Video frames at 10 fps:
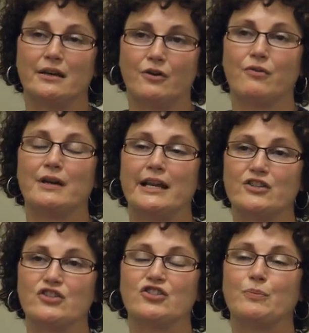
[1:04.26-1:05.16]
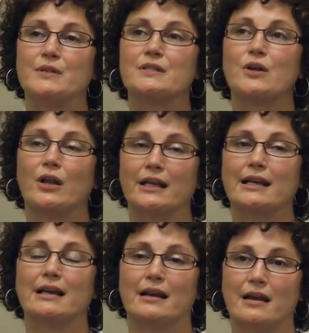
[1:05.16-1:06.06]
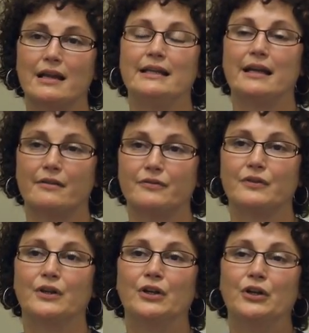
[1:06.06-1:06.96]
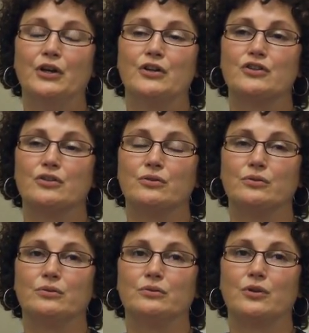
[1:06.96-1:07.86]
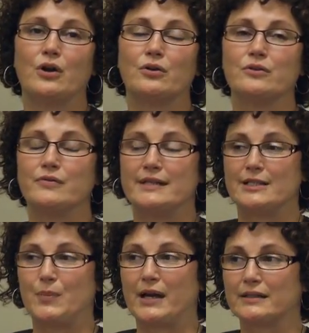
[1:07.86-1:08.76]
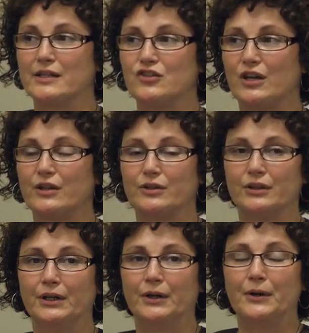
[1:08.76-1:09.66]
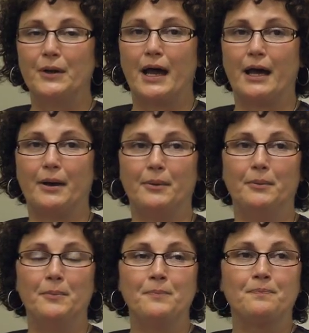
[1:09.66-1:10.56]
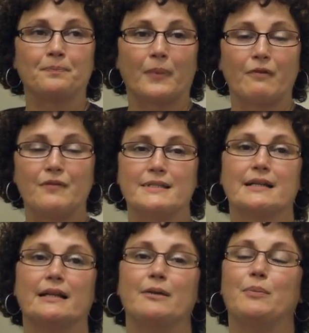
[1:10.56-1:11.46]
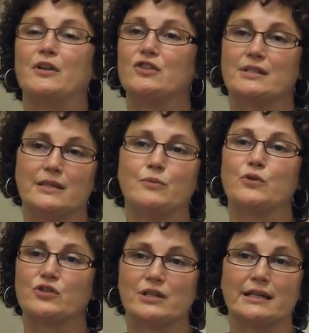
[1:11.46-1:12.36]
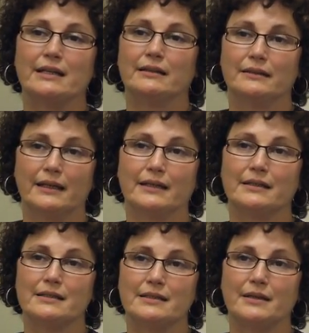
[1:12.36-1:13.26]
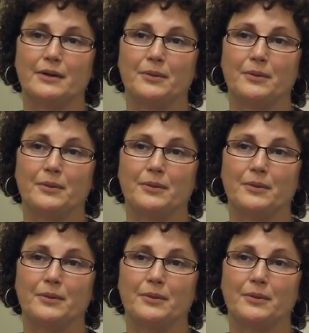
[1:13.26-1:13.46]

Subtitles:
in our relationship and solid enough to not only respect each other physically, but just emotionally. And